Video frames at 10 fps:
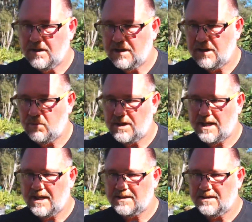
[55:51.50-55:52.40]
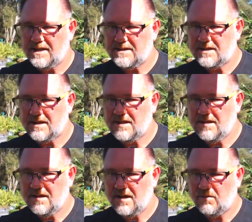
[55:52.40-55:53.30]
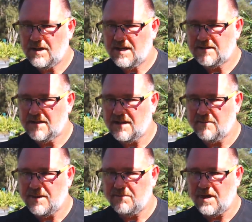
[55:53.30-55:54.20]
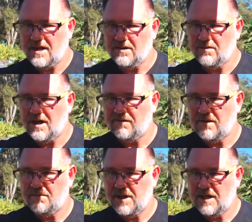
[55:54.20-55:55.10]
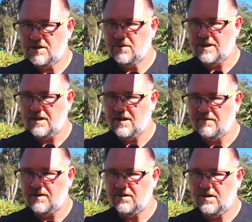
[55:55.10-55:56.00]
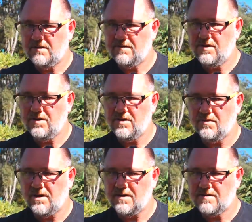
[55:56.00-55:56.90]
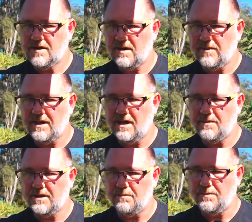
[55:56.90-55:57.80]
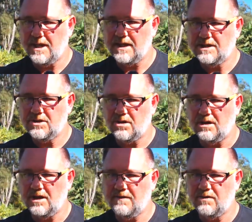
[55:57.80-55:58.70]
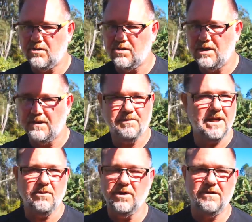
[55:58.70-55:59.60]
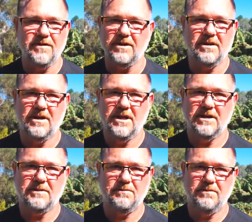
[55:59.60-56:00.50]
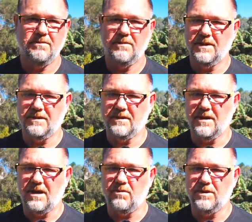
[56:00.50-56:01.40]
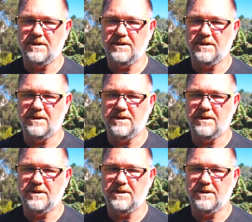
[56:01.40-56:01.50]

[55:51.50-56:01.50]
I want to ask Leslie, I want to ask again about my ungrafted pear tree. I have a lot of new growth coming up at the base. Should I leave it or clip? Get rid of it, I would